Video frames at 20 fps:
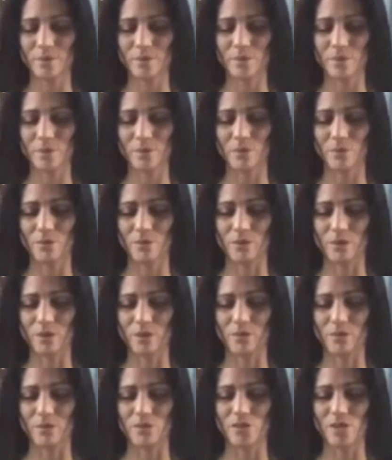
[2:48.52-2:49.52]
to the front
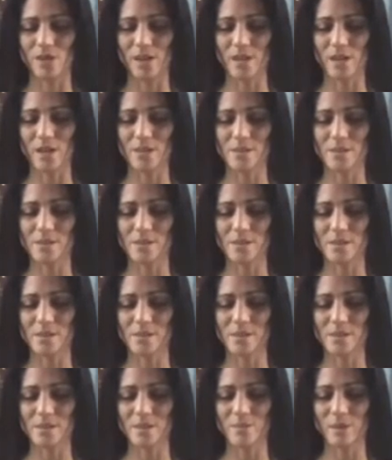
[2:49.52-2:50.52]
of the chest,
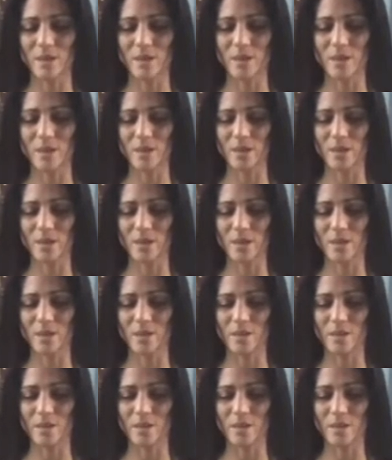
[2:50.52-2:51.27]
to the belly,